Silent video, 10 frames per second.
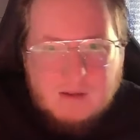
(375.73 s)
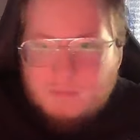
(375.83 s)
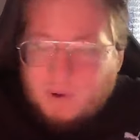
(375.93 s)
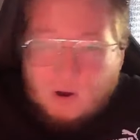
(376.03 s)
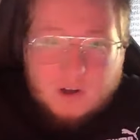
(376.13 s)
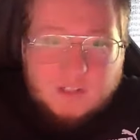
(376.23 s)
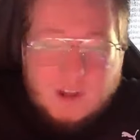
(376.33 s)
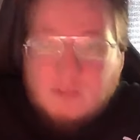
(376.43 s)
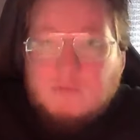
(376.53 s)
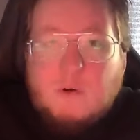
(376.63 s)
part
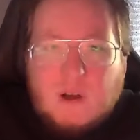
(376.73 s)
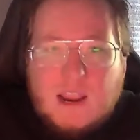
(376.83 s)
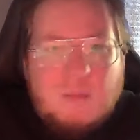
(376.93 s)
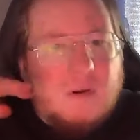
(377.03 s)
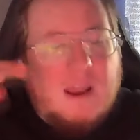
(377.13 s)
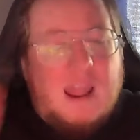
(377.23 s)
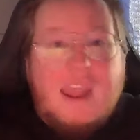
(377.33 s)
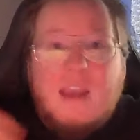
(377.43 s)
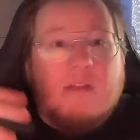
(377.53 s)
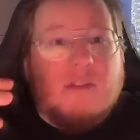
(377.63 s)
of Warhammer
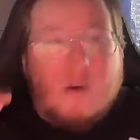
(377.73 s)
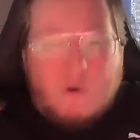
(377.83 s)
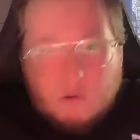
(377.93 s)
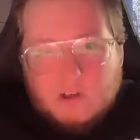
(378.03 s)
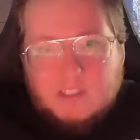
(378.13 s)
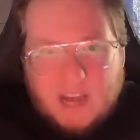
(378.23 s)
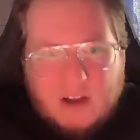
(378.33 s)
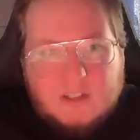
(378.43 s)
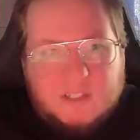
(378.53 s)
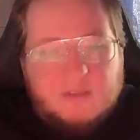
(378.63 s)
and the Horus
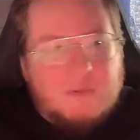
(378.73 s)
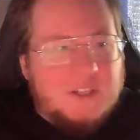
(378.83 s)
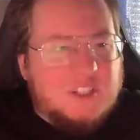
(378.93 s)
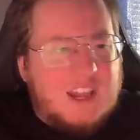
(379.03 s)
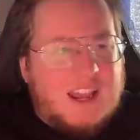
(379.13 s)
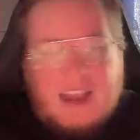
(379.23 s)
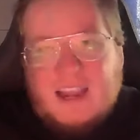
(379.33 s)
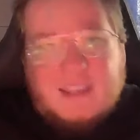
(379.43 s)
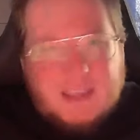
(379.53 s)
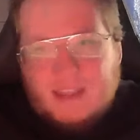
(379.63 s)
Heresy, which
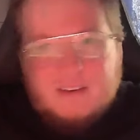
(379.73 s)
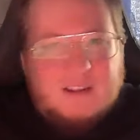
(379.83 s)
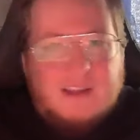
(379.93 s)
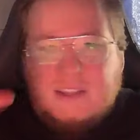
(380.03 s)
again,